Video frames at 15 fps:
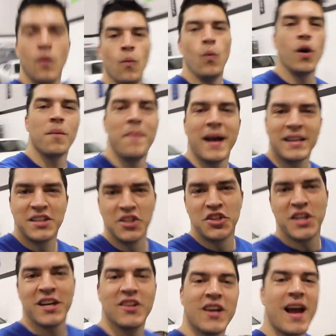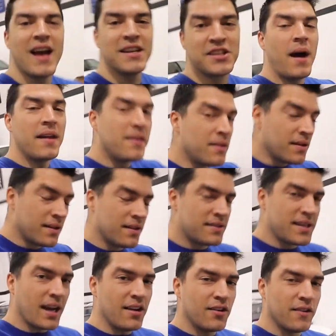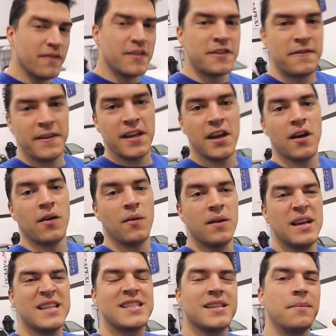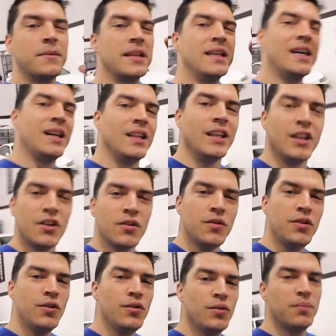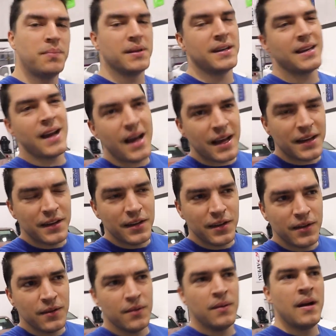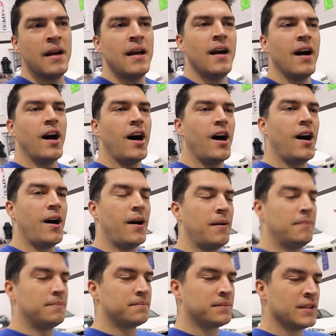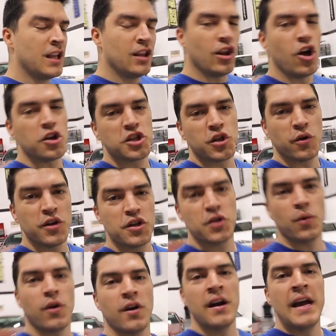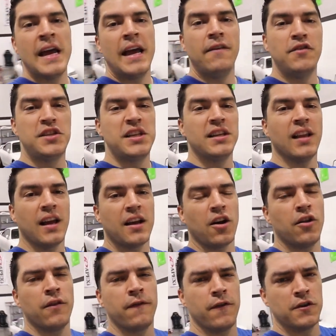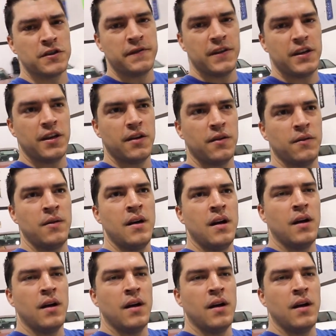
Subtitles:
Welcome back to the channel, guys. By the title of this video, it's something a little new, but not new. Long story short, if you see like on the first video,